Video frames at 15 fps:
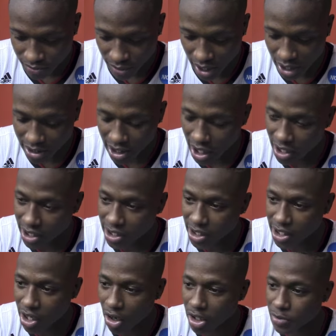Anton,
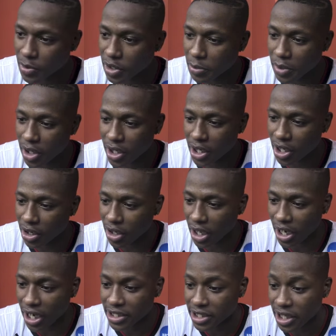he always been a bucket getter.
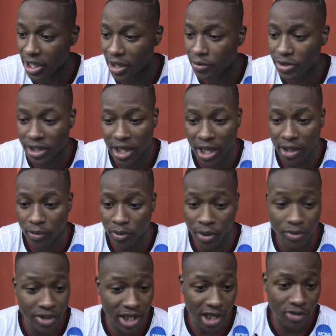Like I said, it was game, it
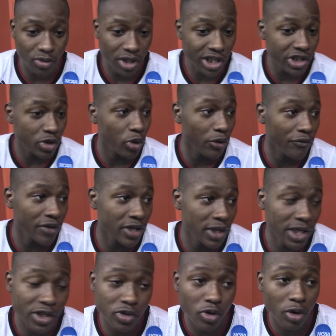was games where he scored 50.
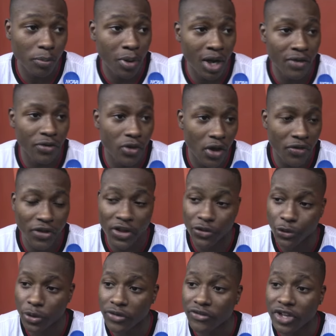He scored probably I think
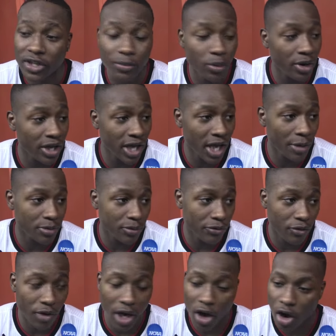three 50 point games
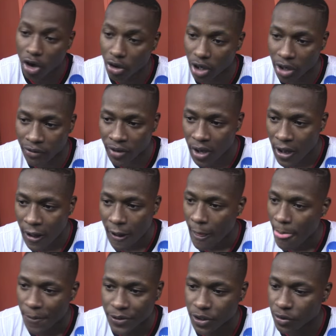before at Hargrave.
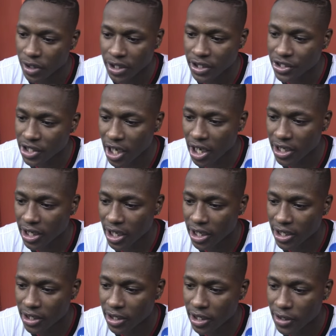So any shot that
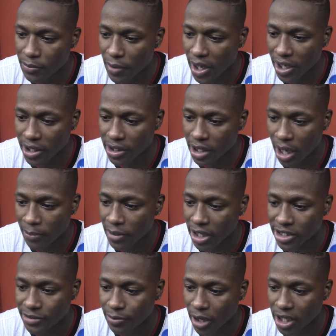he, he make, I'm
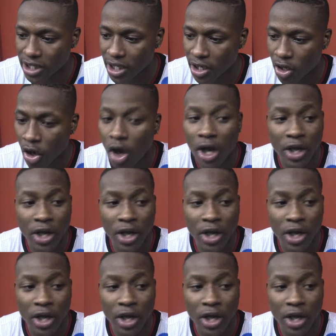not surprised at all.